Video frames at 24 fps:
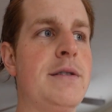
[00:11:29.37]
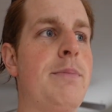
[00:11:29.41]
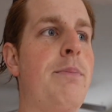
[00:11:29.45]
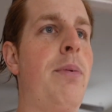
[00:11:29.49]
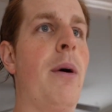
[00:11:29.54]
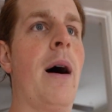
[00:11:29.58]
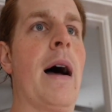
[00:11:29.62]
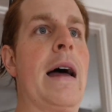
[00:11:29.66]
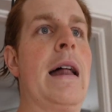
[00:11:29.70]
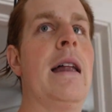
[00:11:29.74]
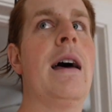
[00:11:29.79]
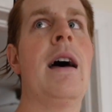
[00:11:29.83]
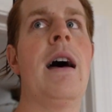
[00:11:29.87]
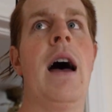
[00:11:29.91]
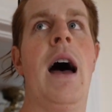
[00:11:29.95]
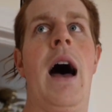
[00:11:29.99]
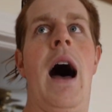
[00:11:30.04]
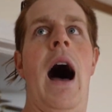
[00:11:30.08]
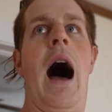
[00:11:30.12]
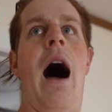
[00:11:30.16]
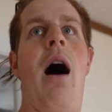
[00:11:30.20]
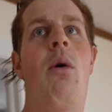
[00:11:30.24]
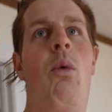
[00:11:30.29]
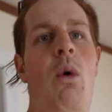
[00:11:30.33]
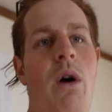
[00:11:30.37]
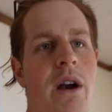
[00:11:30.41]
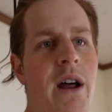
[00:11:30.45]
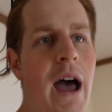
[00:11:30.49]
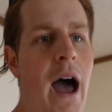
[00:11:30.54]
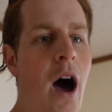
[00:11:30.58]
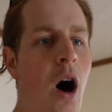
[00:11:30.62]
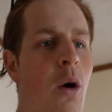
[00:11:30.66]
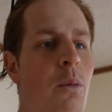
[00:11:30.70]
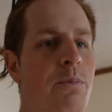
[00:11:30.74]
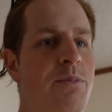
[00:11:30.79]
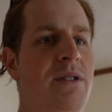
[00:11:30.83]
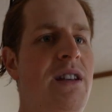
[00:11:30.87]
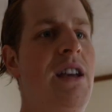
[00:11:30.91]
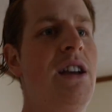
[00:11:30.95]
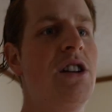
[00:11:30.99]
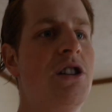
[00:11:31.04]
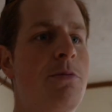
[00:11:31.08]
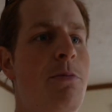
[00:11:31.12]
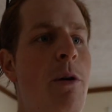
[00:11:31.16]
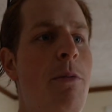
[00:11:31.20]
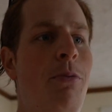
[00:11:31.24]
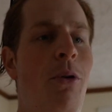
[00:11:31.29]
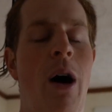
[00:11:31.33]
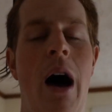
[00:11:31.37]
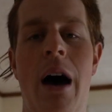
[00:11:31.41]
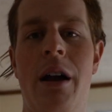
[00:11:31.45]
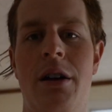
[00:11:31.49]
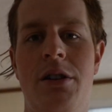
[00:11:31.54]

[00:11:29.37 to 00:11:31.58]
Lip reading: But I want to help teach people how